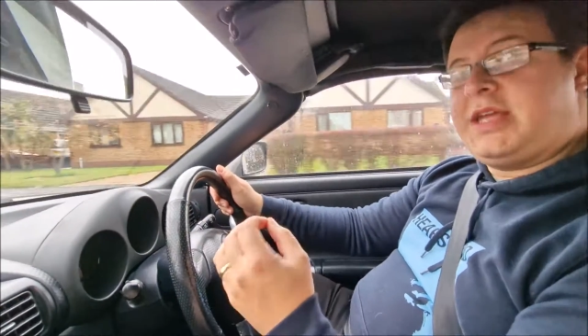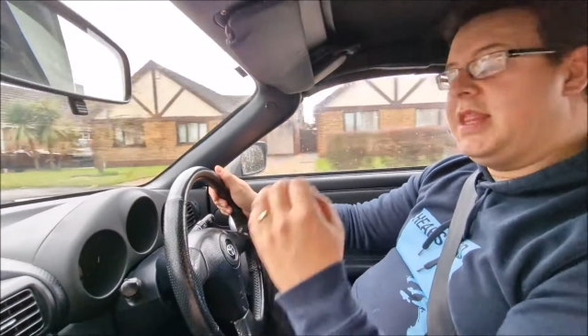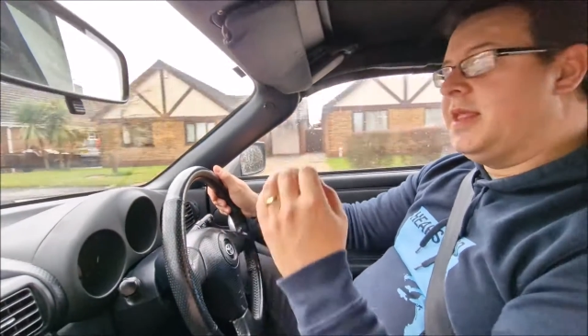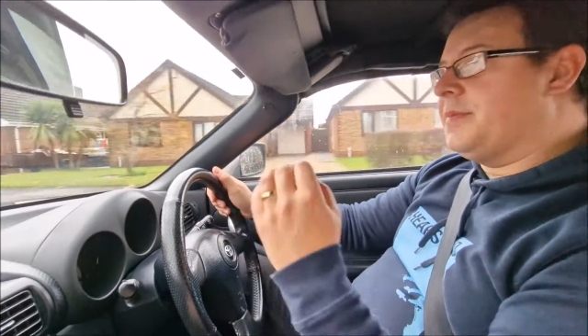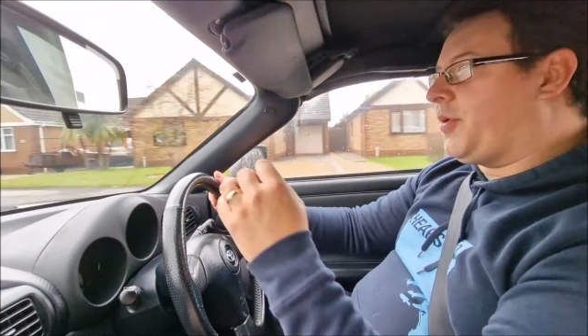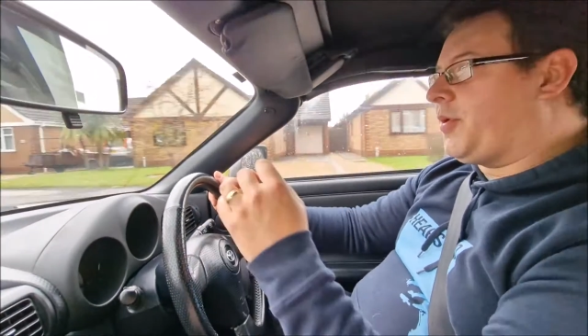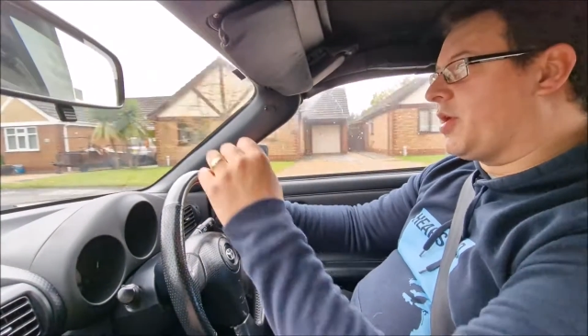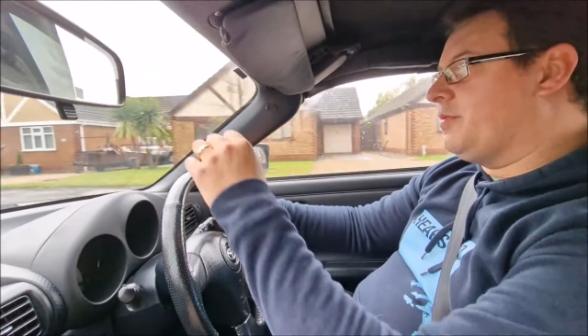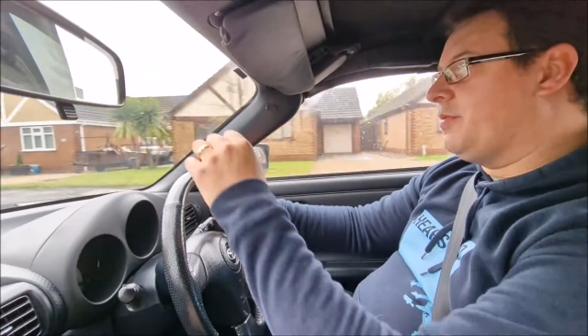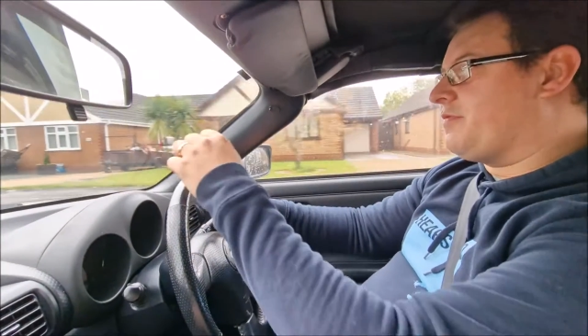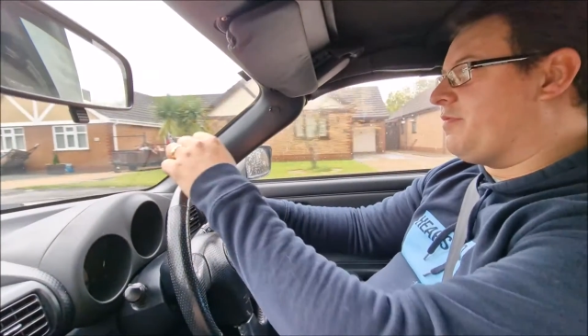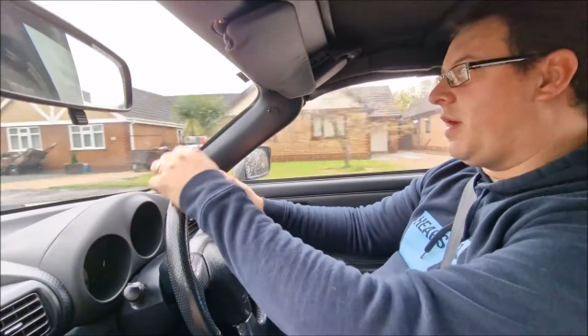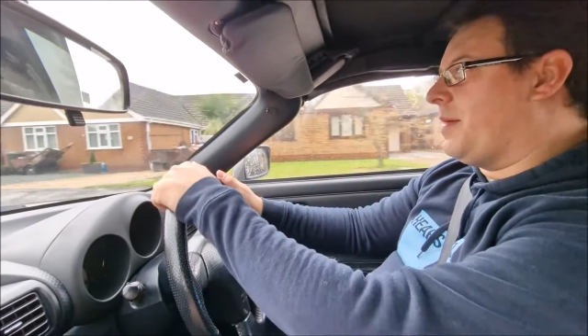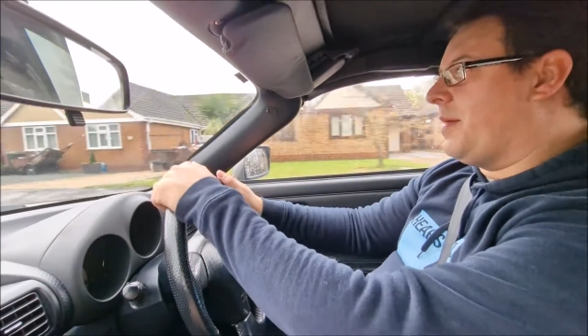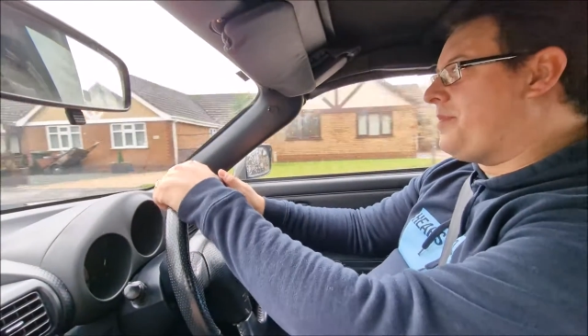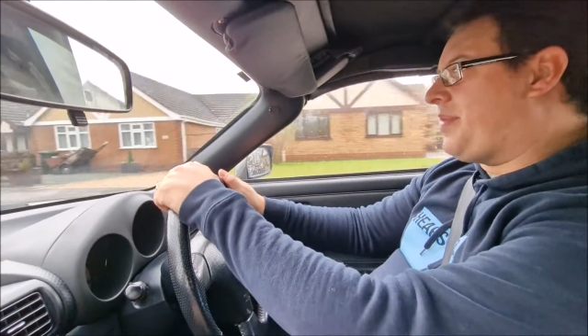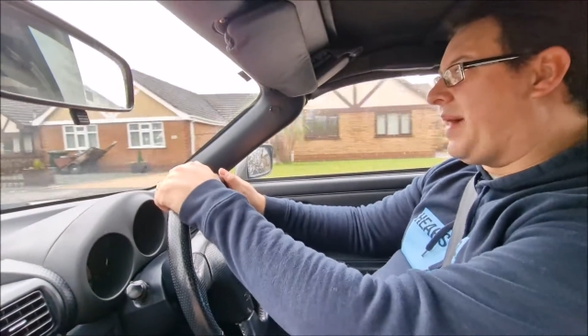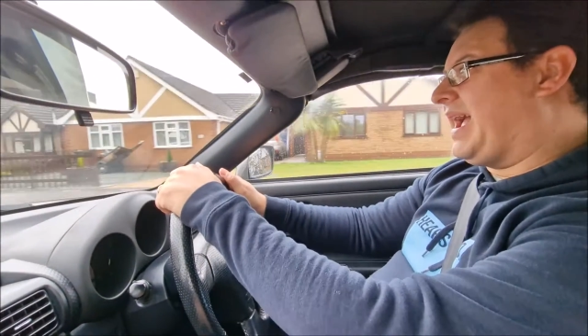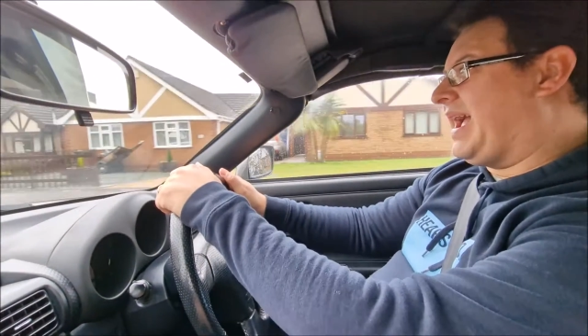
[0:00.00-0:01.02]
in the bottom of
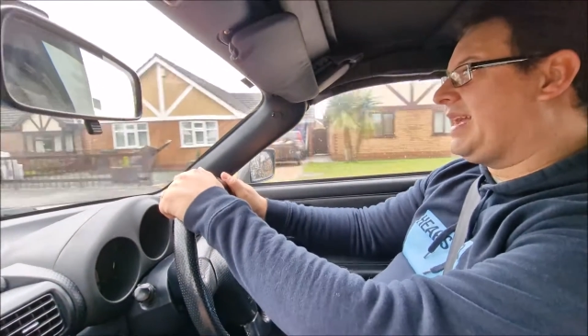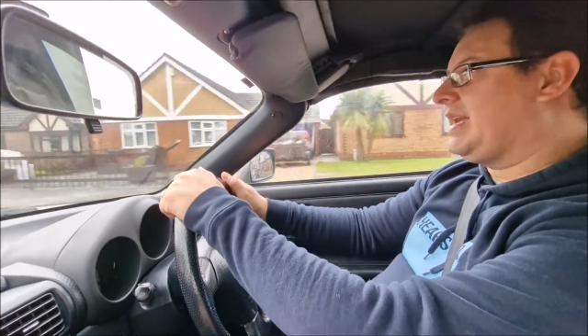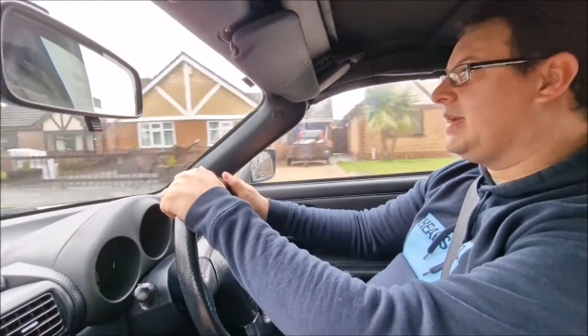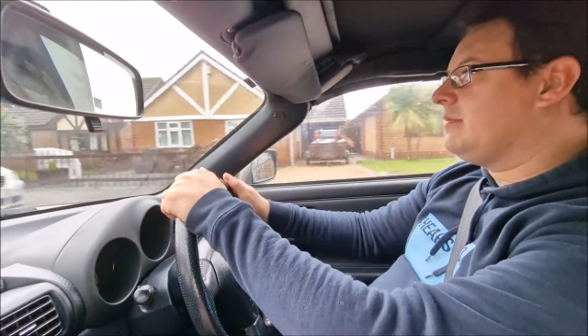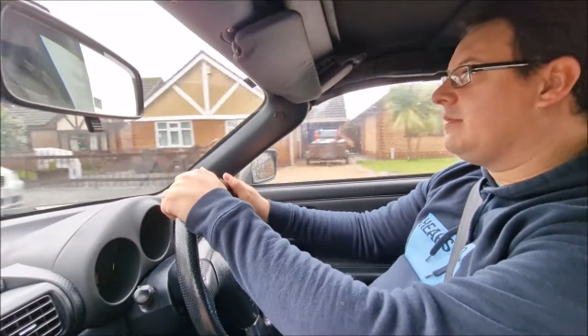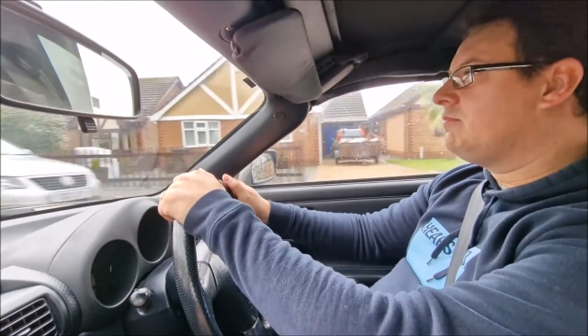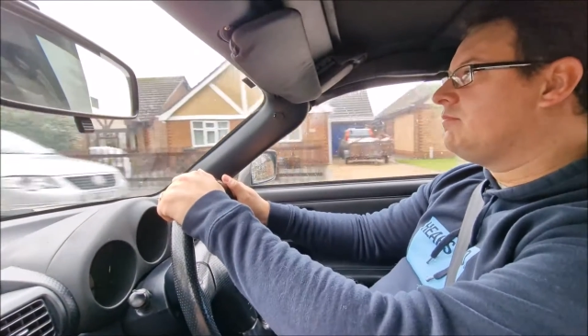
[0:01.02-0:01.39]
my back,